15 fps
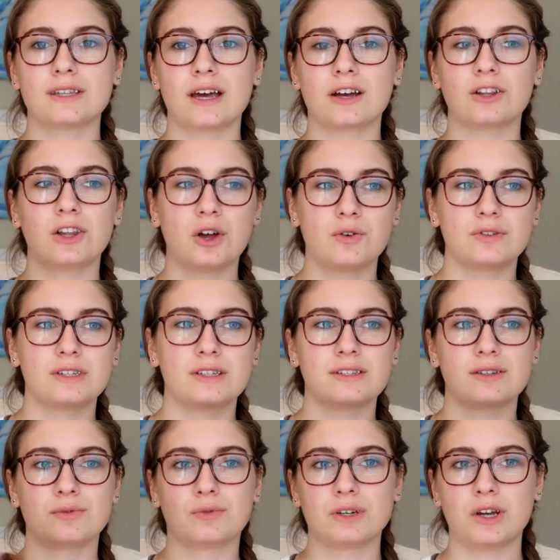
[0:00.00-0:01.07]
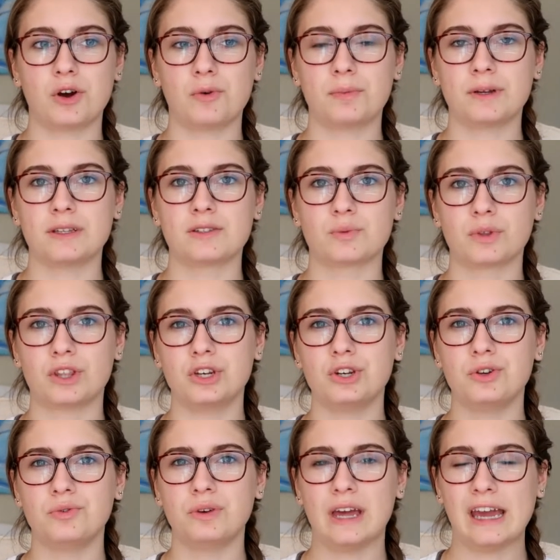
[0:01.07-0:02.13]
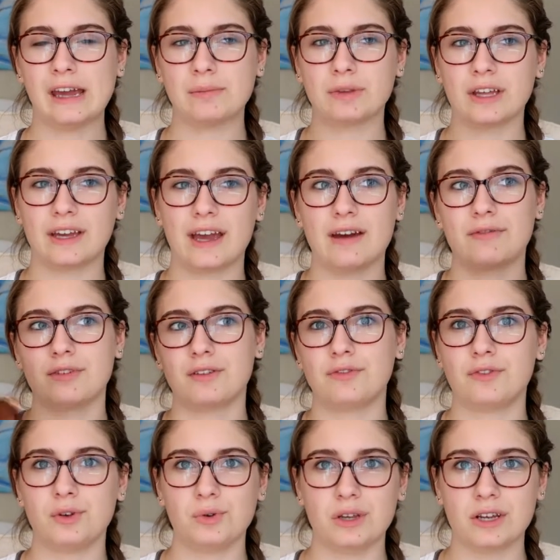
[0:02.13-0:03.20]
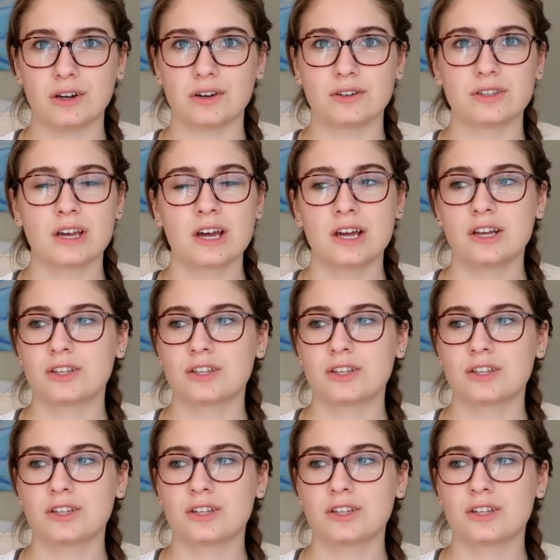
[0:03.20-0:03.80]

that closes and reopens with a new name like every few years.